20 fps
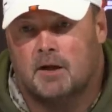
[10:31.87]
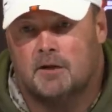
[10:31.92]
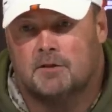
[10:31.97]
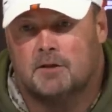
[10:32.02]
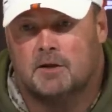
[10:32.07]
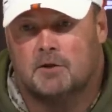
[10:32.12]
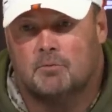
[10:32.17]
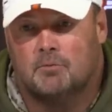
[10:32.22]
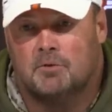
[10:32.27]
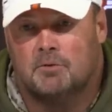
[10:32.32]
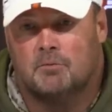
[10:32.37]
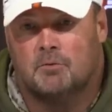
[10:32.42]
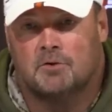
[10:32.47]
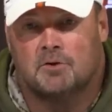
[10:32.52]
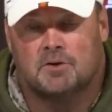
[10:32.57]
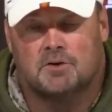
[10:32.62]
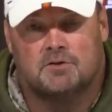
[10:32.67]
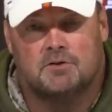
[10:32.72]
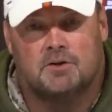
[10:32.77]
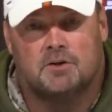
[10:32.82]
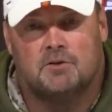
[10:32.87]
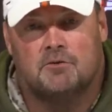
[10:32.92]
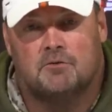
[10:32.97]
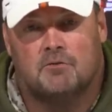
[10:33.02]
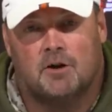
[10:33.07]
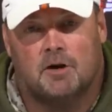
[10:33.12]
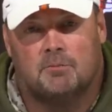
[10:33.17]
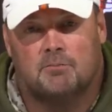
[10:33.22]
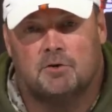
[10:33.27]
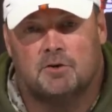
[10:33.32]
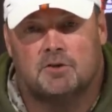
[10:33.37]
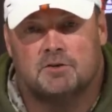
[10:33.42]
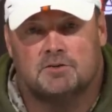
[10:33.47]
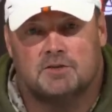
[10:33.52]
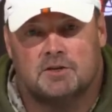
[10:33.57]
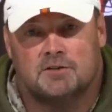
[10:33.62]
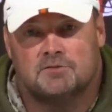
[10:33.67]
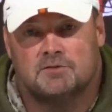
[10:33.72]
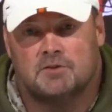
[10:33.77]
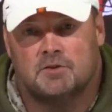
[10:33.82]
I think we want to continue to try to put
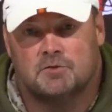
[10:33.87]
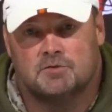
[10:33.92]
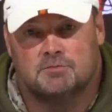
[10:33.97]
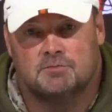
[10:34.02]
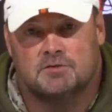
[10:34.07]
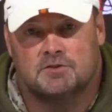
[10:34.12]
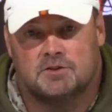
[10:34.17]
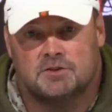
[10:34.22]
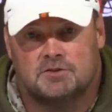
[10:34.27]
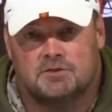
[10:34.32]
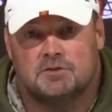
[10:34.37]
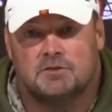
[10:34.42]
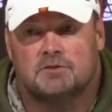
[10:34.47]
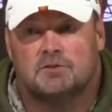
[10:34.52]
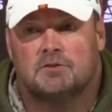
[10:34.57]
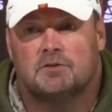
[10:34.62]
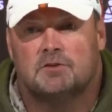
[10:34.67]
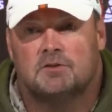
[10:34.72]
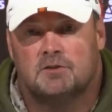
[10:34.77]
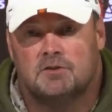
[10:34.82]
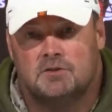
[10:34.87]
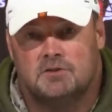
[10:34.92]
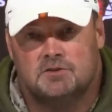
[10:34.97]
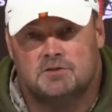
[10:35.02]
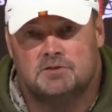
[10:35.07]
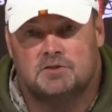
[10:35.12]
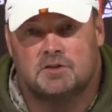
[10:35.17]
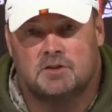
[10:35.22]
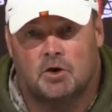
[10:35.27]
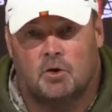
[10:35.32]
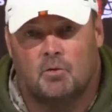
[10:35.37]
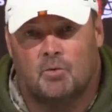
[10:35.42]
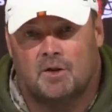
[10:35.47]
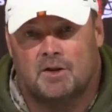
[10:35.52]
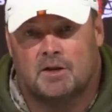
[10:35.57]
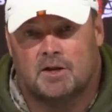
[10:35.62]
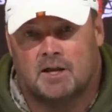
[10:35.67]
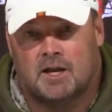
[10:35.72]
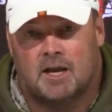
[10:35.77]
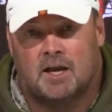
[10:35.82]
ourselves in those positions to go
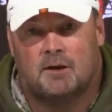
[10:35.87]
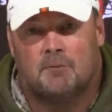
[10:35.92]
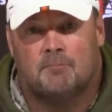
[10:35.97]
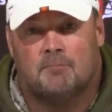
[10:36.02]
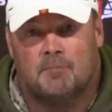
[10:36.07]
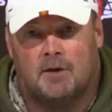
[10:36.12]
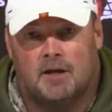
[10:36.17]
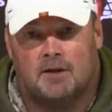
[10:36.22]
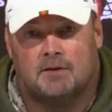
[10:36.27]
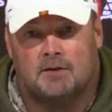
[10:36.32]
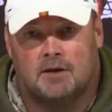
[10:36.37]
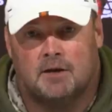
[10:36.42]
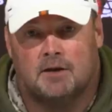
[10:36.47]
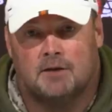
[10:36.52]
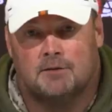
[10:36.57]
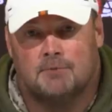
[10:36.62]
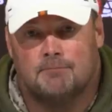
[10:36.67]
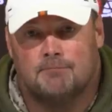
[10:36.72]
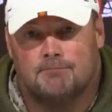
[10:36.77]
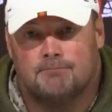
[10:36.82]
win the game at the end.